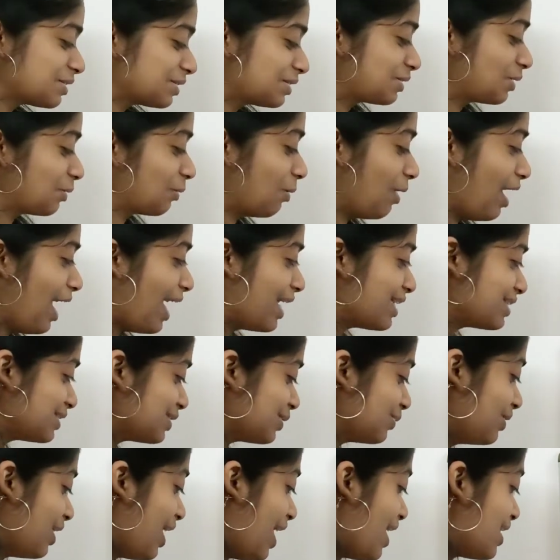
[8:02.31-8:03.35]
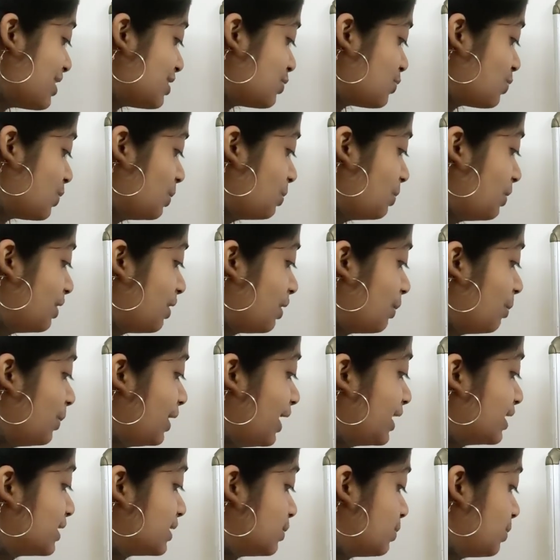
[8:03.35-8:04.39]
So, as soon as will be
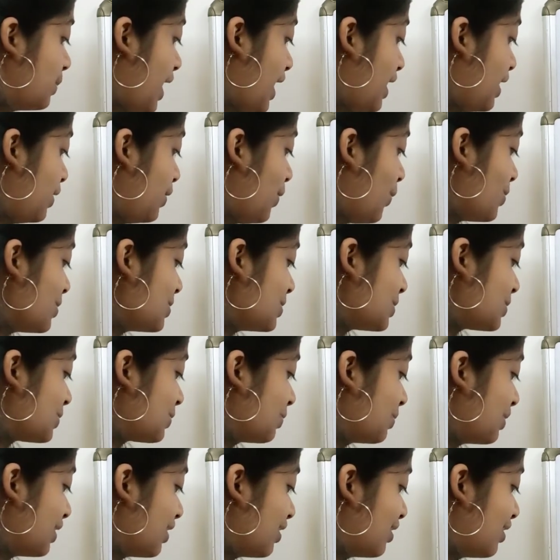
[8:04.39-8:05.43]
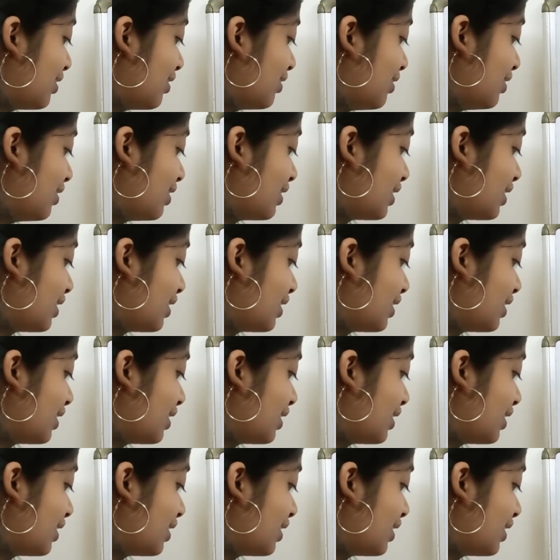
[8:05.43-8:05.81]
replaced by no sooner.